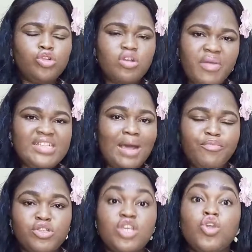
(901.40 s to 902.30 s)
somebody's
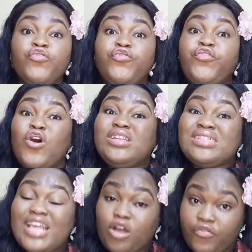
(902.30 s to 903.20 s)
abusing you for the
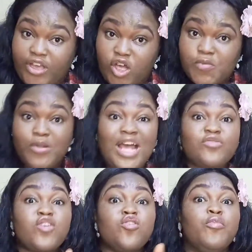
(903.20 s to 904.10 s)
sake of the gospel.
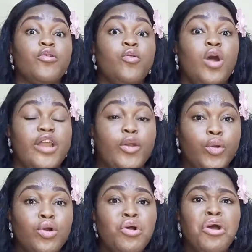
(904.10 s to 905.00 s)
That's when you'll be rewarded.
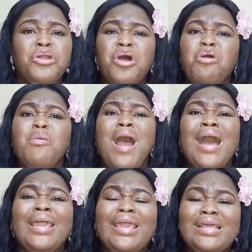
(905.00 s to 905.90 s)
Don't go
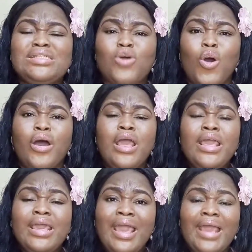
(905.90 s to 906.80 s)
and eat or
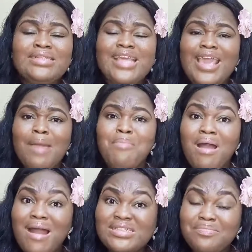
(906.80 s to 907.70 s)
take
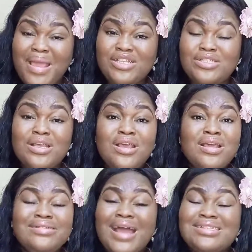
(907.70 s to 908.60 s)
embarrassment
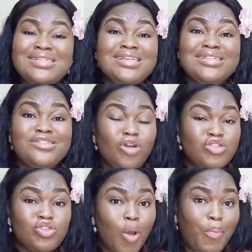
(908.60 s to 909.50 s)
that is
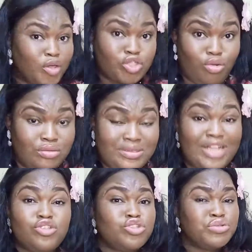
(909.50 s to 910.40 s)
not your portion,
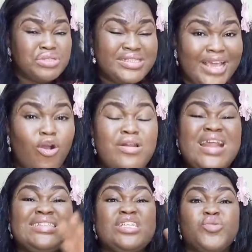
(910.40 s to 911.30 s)
that you shouldn't take,
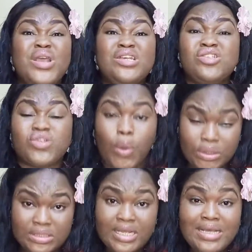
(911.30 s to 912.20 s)
unnecessary
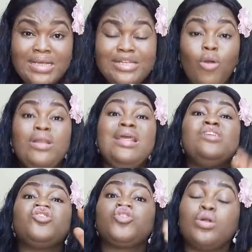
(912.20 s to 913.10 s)
insults. The only
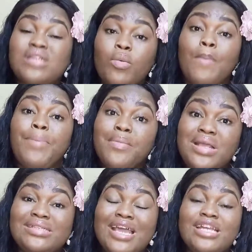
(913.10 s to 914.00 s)
insult that we're
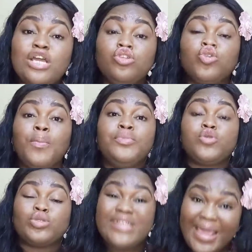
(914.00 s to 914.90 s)
permitted
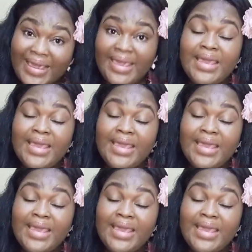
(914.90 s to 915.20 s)
to take